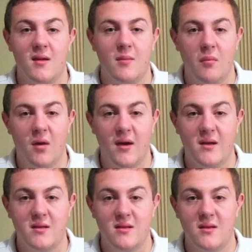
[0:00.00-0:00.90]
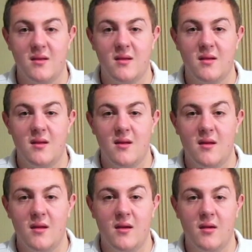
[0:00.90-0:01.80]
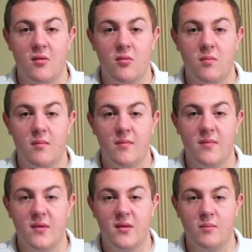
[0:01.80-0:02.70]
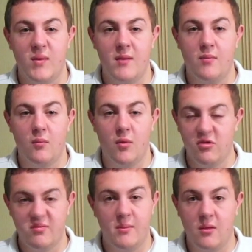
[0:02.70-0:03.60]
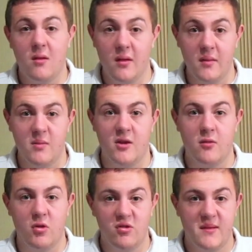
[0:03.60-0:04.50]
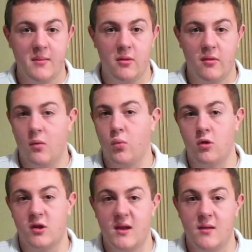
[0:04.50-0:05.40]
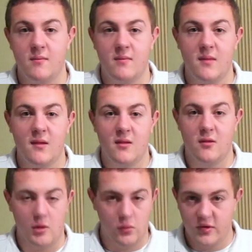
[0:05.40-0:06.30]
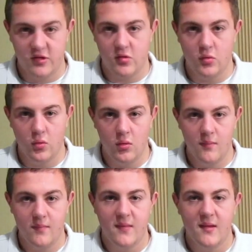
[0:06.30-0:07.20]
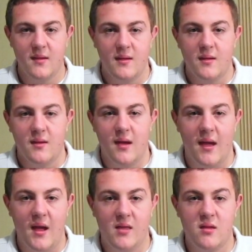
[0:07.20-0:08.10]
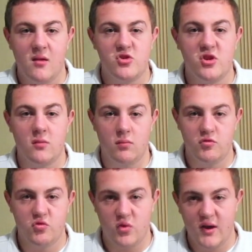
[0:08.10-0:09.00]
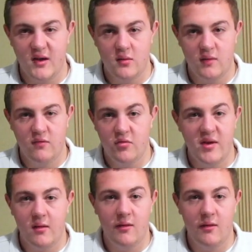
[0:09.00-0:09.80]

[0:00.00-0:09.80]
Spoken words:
But, most people aren't. Most people, they're working, they're going to school, and they're just trying to live their daily